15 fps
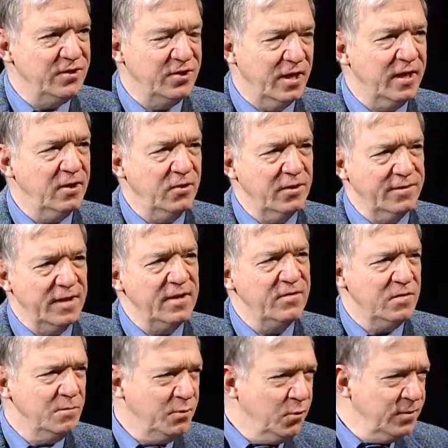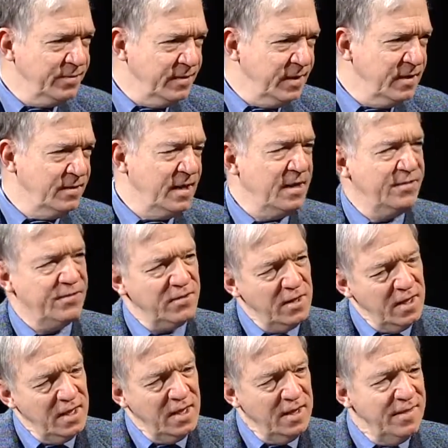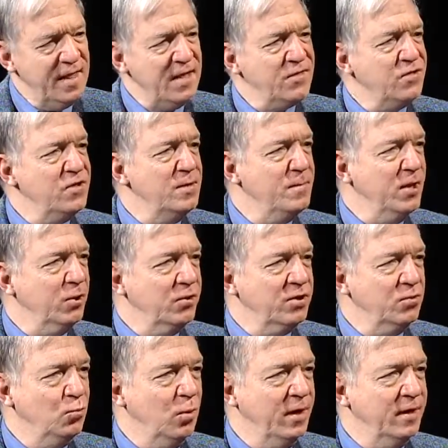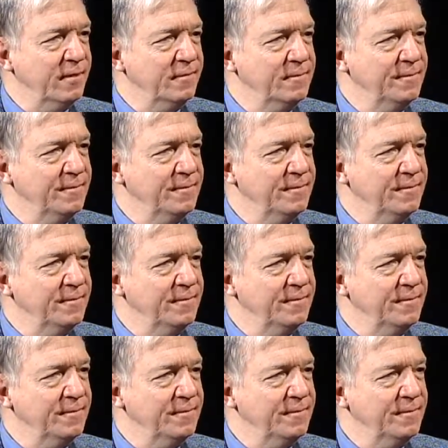the dialogue, and that's important. And that's the American way.